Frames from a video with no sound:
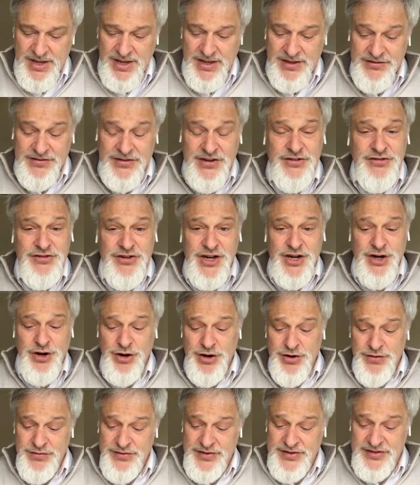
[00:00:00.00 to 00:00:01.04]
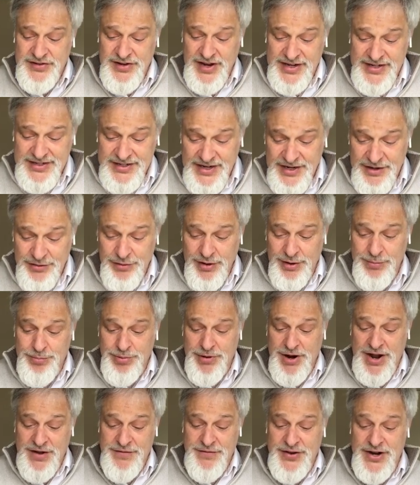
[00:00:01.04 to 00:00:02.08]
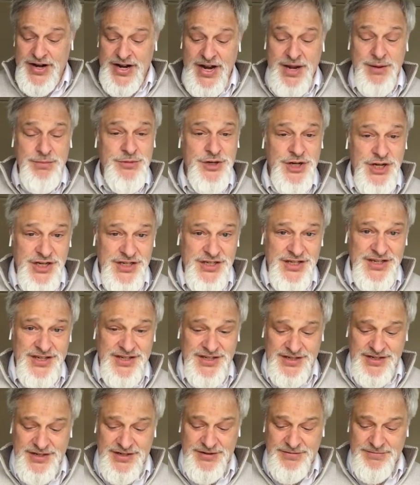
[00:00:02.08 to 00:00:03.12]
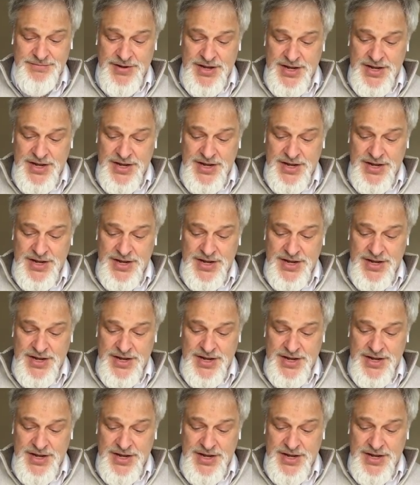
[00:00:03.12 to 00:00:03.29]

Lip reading: You see, she'd heard of this itinerant prophet named Jesus.